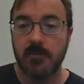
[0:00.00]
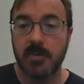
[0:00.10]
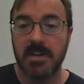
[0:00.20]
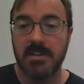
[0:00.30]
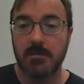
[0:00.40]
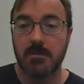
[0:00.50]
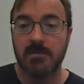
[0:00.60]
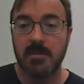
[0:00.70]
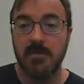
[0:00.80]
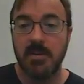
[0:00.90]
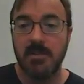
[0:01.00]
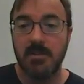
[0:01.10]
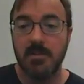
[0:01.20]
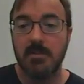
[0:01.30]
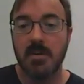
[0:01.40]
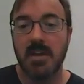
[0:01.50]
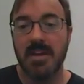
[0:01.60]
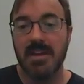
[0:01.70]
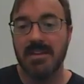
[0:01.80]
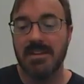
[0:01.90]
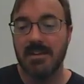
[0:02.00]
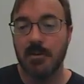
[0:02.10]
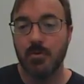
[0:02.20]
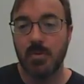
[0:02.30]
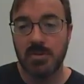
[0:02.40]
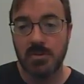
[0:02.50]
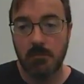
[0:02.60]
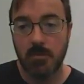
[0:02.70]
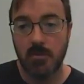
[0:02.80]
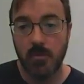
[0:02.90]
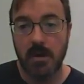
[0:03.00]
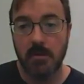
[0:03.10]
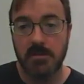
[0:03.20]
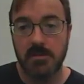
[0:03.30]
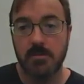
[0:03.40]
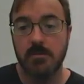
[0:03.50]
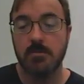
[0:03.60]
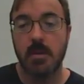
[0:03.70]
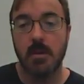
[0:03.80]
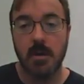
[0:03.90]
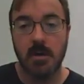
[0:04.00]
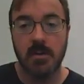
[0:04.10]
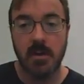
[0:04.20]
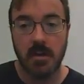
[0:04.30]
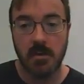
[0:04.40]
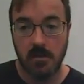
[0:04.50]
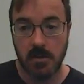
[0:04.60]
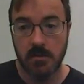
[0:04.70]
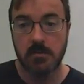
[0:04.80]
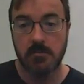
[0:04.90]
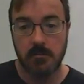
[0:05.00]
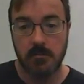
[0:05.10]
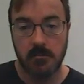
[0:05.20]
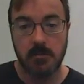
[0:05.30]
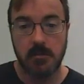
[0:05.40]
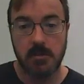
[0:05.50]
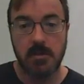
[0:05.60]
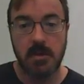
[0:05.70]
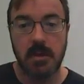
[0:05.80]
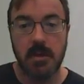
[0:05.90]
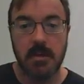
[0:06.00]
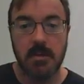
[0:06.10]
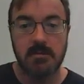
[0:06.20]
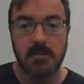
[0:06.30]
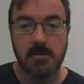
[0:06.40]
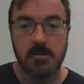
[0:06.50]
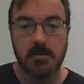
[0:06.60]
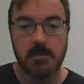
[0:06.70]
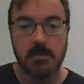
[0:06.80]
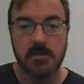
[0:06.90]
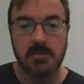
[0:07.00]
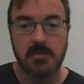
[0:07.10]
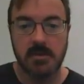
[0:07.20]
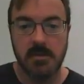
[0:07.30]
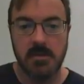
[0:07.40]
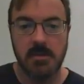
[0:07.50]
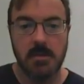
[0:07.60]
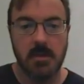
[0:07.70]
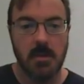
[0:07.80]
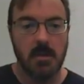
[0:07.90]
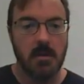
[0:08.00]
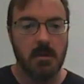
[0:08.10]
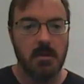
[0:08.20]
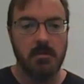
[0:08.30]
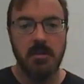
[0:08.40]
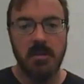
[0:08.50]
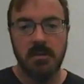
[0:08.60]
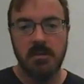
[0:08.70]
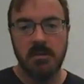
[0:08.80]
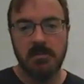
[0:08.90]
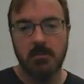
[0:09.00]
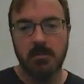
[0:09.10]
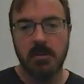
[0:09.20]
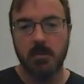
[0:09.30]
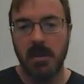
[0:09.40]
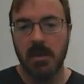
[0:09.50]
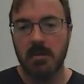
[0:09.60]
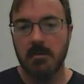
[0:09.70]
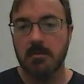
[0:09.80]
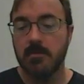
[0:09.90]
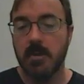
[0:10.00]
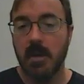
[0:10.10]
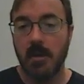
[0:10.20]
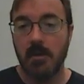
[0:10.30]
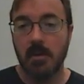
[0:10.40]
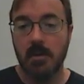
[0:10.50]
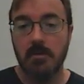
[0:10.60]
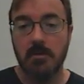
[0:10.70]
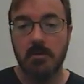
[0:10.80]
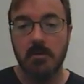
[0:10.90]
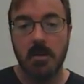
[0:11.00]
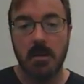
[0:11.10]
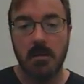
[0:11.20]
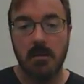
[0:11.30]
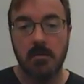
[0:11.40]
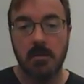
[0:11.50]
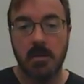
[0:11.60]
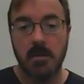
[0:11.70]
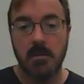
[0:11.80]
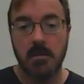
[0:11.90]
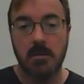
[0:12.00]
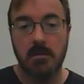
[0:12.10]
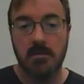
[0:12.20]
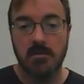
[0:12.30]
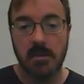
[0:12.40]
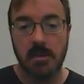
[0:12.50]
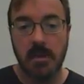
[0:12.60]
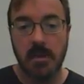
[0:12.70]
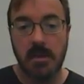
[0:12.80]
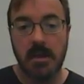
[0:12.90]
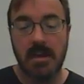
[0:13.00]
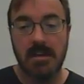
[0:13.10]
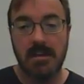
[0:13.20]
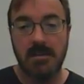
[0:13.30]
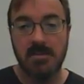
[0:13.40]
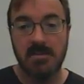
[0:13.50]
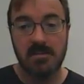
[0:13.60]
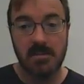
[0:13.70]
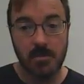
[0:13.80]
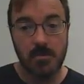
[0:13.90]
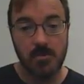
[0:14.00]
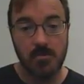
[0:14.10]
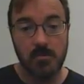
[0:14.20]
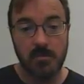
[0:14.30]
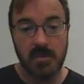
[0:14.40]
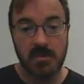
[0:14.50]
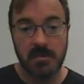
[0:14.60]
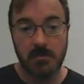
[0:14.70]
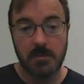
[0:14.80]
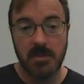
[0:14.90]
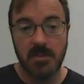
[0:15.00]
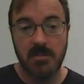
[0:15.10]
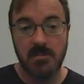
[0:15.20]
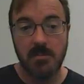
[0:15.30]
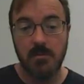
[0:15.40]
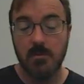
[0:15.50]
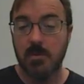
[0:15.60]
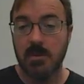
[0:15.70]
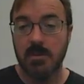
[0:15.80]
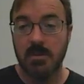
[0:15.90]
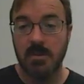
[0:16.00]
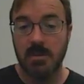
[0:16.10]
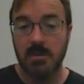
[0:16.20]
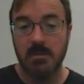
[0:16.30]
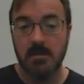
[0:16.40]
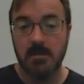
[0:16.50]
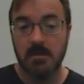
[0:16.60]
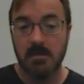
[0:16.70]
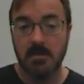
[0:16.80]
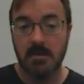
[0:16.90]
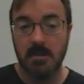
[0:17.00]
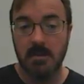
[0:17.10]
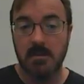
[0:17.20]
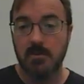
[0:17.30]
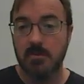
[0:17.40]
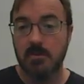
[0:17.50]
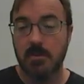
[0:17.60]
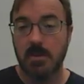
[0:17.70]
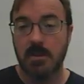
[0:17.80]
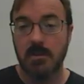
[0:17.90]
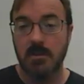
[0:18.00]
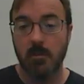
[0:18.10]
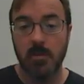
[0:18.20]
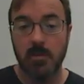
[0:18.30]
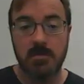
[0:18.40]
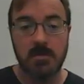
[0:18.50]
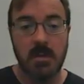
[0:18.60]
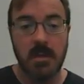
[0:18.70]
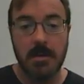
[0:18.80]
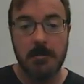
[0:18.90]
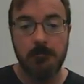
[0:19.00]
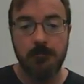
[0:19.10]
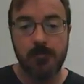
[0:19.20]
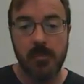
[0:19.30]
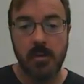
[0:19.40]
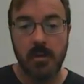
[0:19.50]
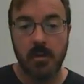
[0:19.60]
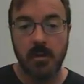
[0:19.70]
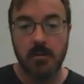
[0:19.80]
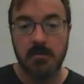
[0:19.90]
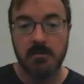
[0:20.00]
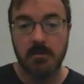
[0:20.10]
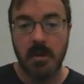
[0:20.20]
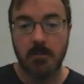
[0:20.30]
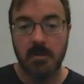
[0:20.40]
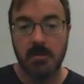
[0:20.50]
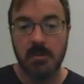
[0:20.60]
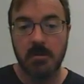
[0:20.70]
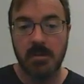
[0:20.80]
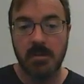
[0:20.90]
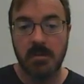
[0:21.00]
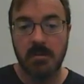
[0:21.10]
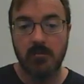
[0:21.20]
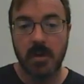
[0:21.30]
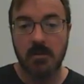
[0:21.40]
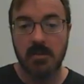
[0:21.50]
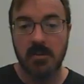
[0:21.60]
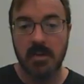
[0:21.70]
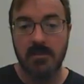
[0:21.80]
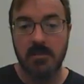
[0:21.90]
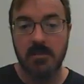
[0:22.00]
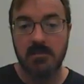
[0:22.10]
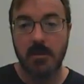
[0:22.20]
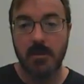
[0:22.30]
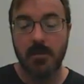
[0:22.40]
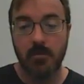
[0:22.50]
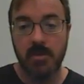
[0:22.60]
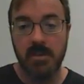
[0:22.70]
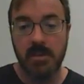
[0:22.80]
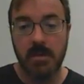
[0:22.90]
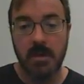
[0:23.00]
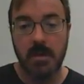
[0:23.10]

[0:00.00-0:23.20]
find the number of sig figs here, and then know which number to round to on the calculator. All right. So let's see. You get this number coming out of your calculator. You look here and you say, hey, I need just 2 because I'm limited to 2 on the initial numbers. So I'm going to limit it and round it at this 3.